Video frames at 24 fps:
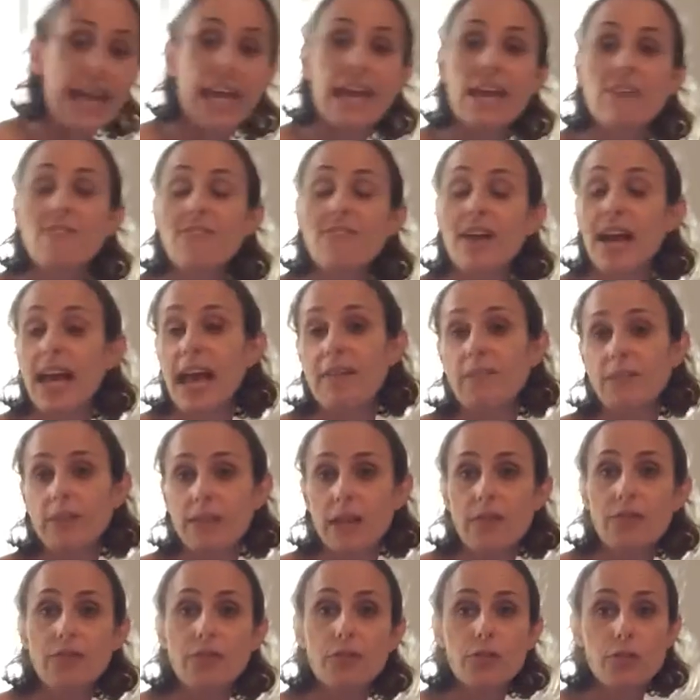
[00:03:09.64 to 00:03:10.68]
If I have
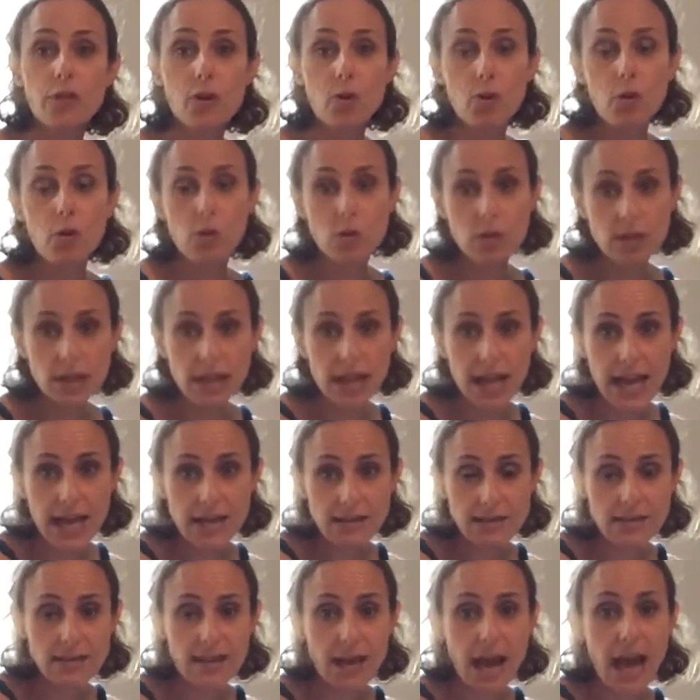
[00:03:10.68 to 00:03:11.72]
enough for the whole
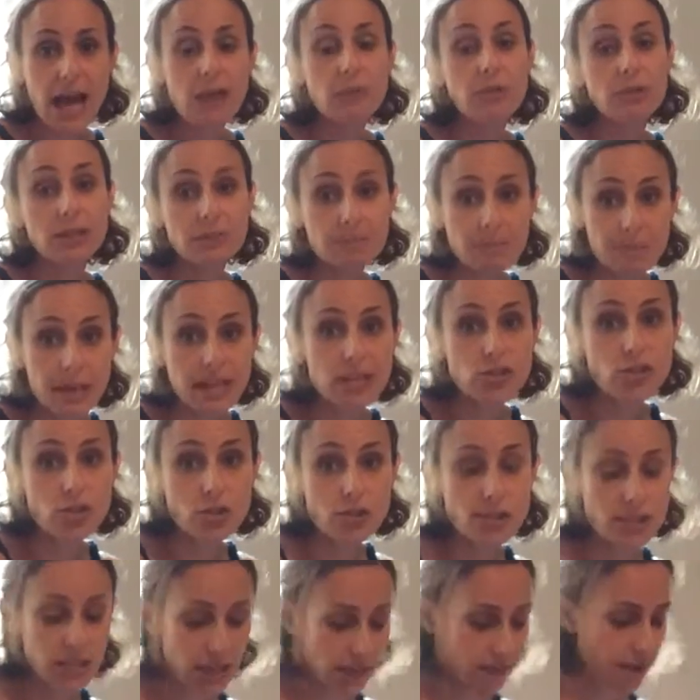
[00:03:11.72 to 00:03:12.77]
class, I will make sure
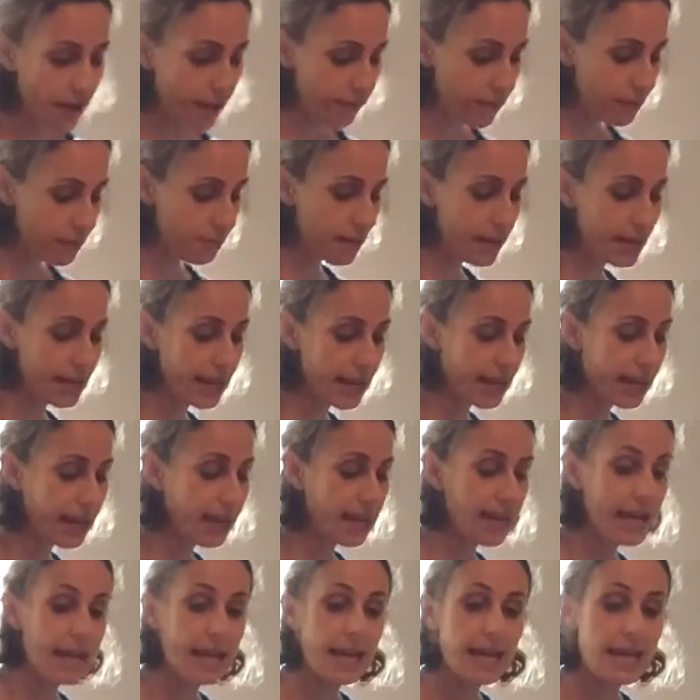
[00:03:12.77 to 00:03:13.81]
to give everybody
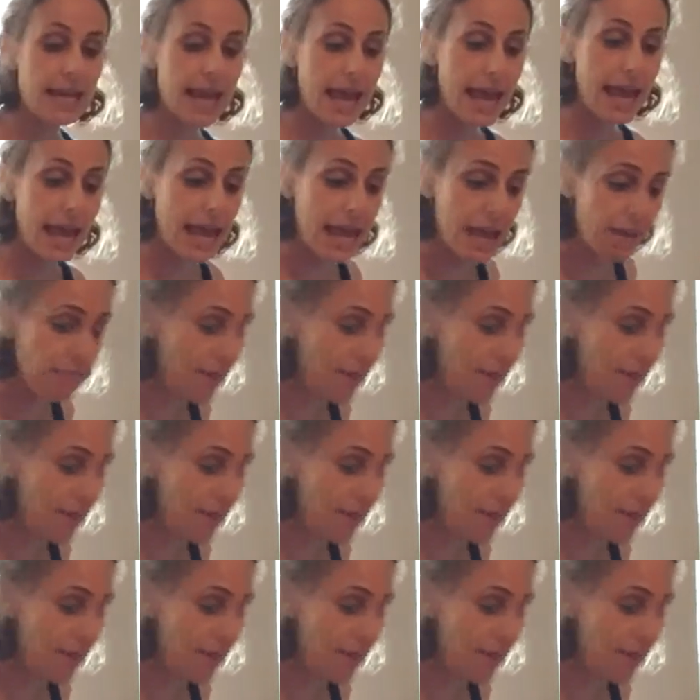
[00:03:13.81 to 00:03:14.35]
an A